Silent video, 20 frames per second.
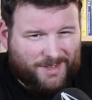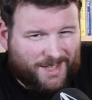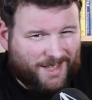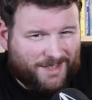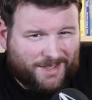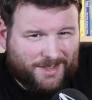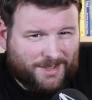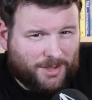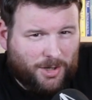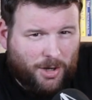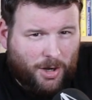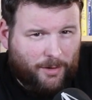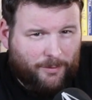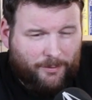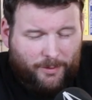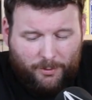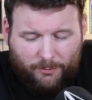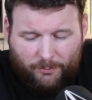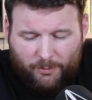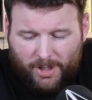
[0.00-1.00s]
Dixons
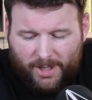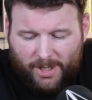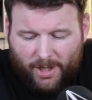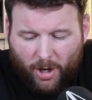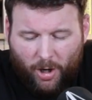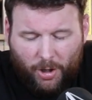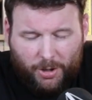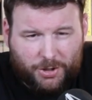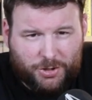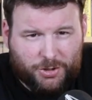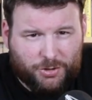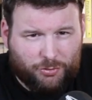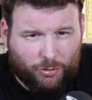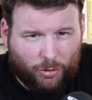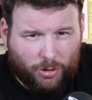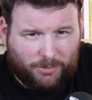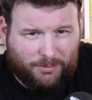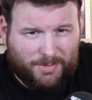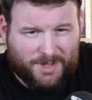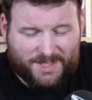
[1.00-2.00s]
Carphone really aren't a
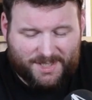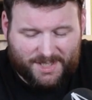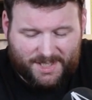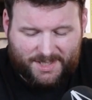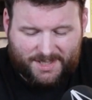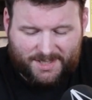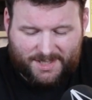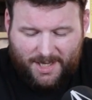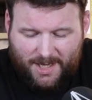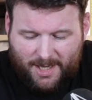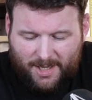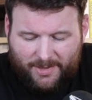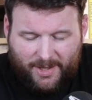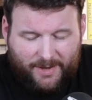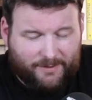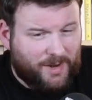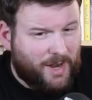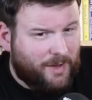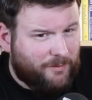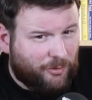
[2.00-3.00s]
strong business.
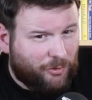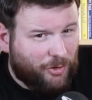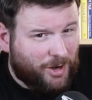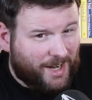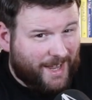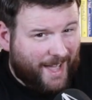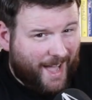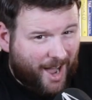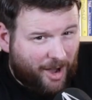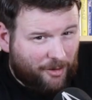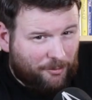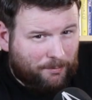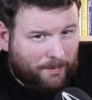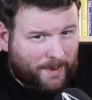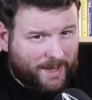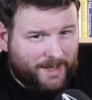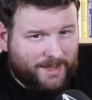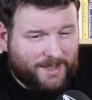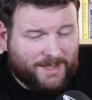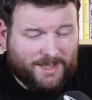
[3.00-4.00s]
They've never really have
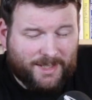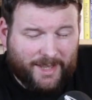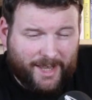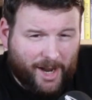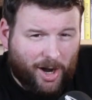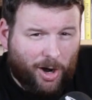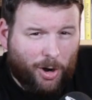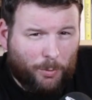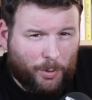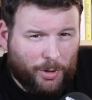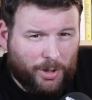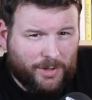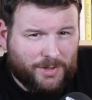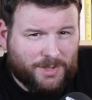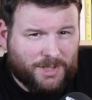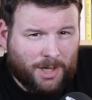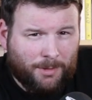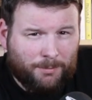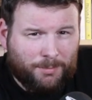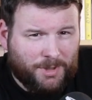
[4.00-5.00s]
been, so they are one of
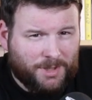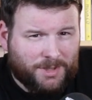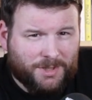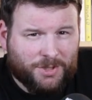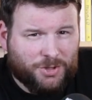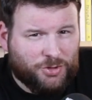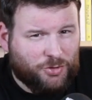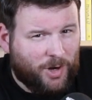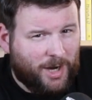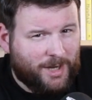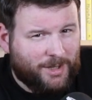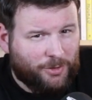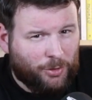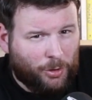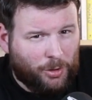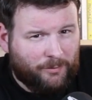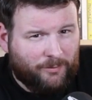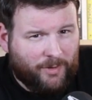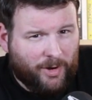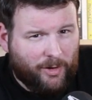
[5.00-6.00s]
those companies that's trading
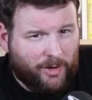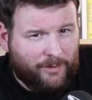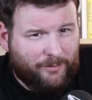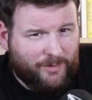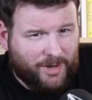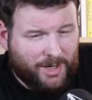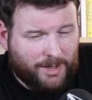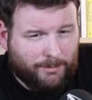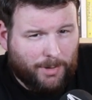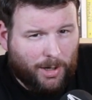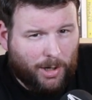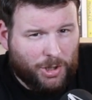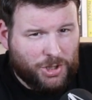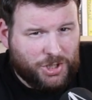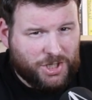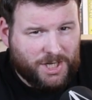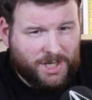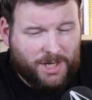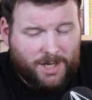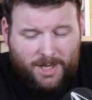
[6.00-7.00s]
on a very thin
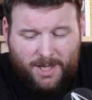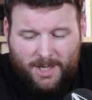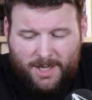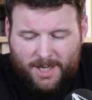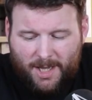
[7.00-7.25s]
margin.